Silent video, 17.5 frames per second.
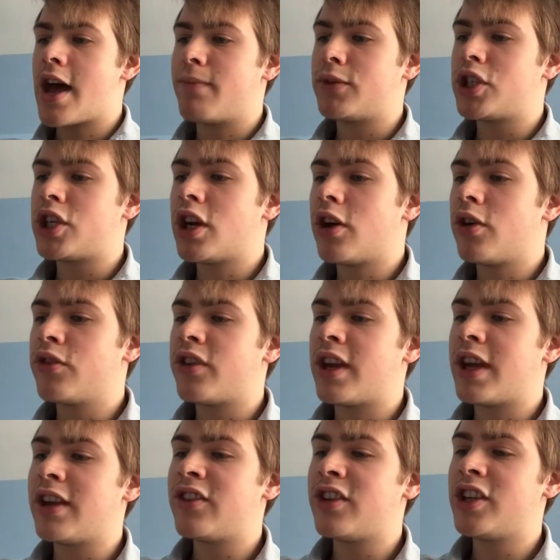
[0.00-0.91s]
Charles
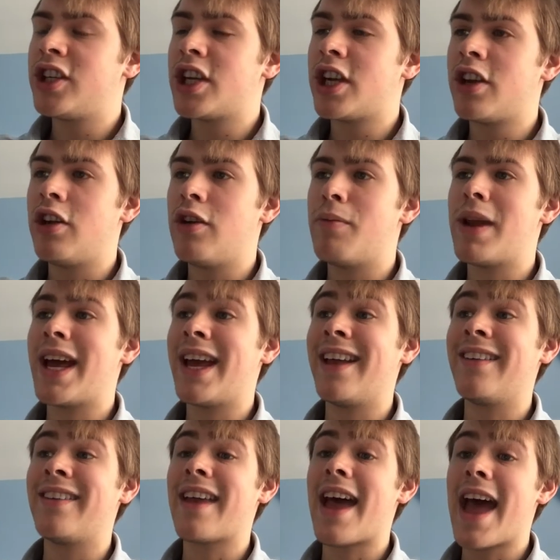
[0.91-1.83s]
Hittinger, who
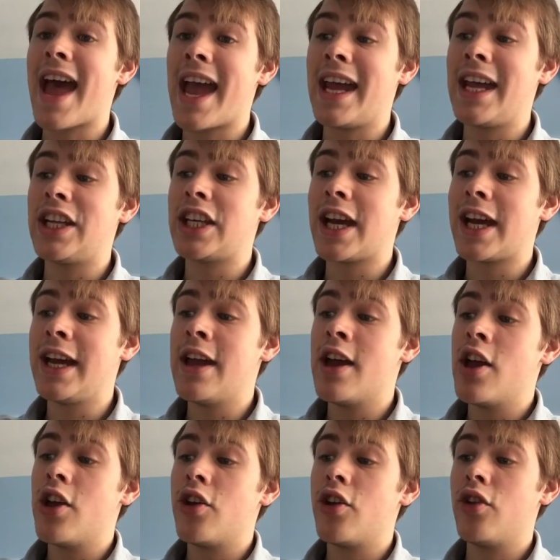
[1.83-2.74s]
plays AJ,
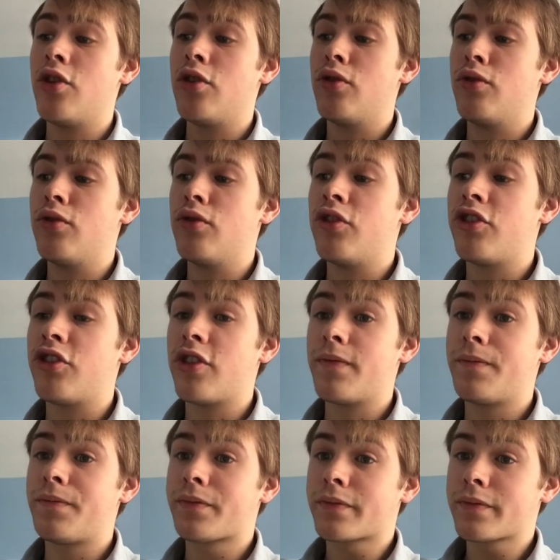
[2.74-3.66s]
who's
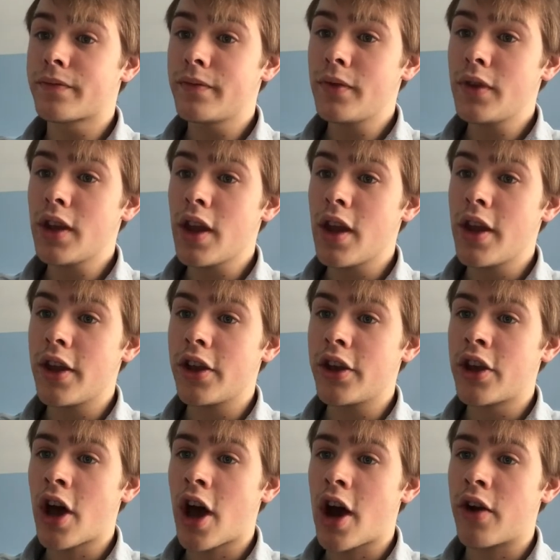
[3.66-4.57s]

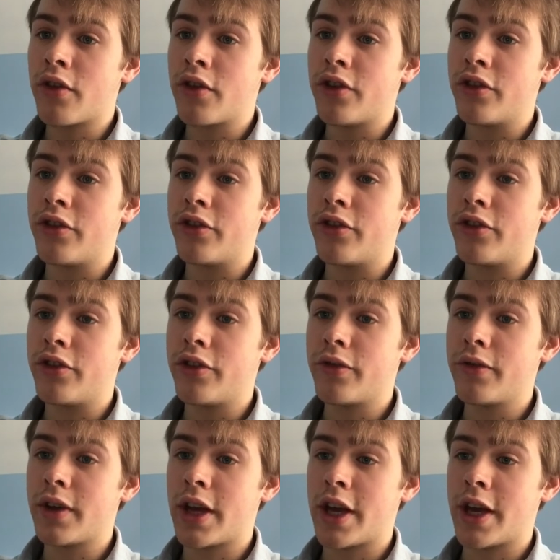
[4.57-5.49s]
Cara's
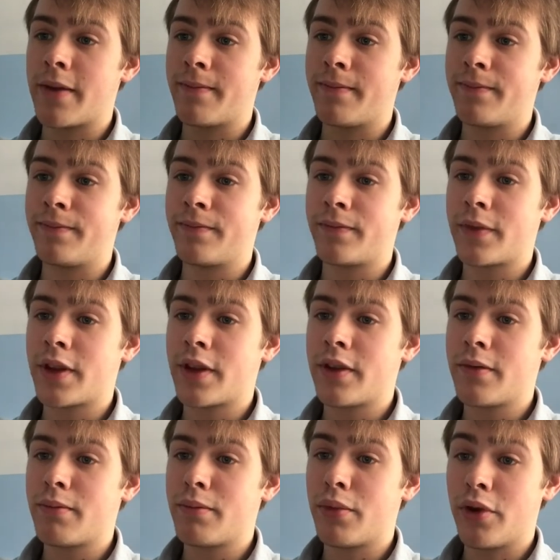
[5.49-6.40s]

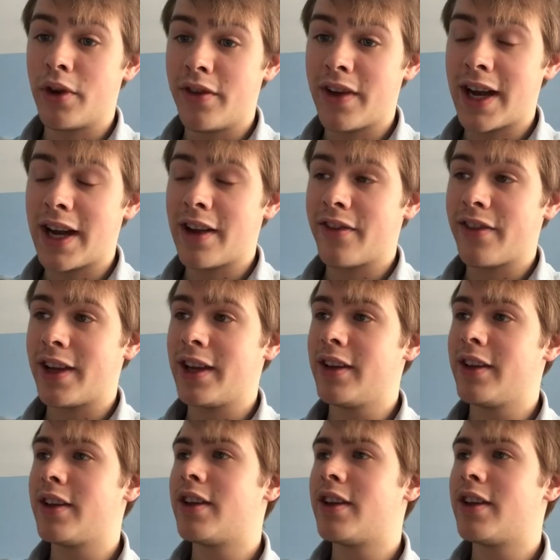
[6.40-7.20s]
boyfriend, I think.